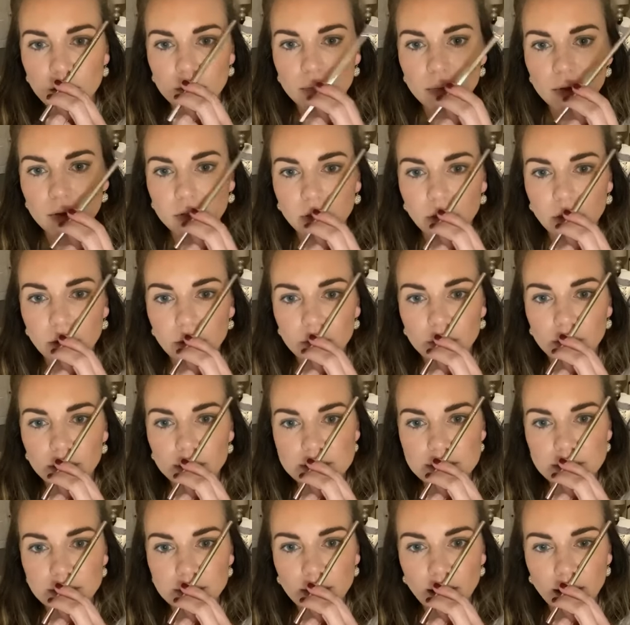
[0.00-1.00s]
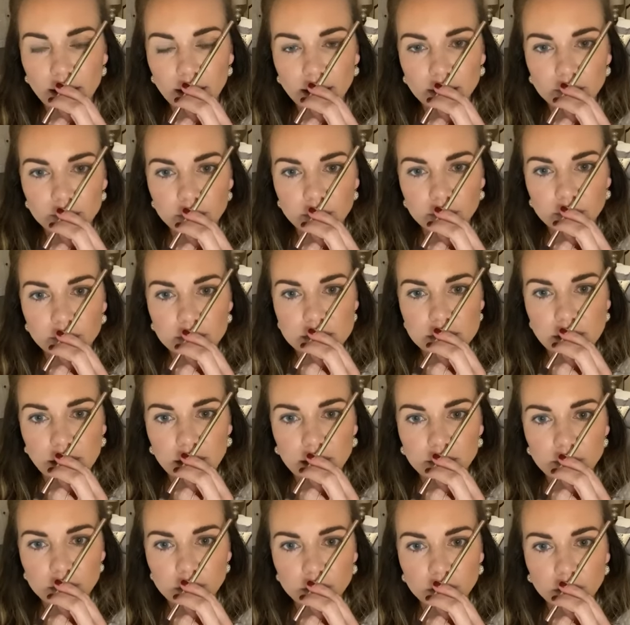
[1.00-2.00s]
below this line from the side of
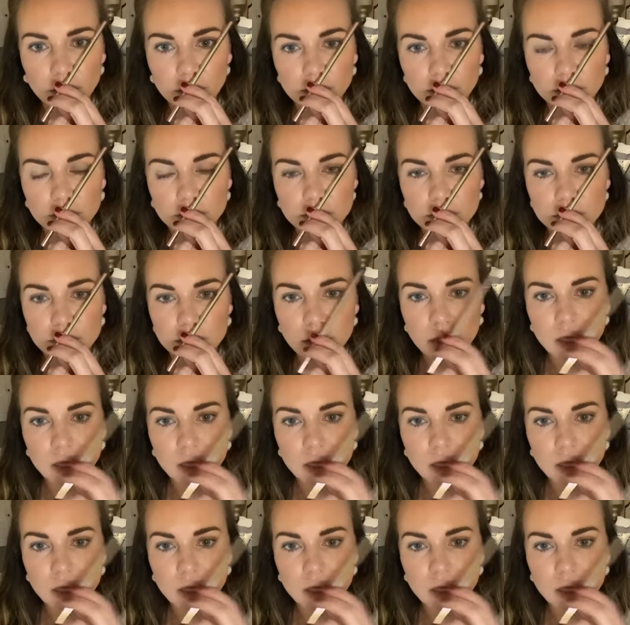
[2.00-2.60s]
your nose.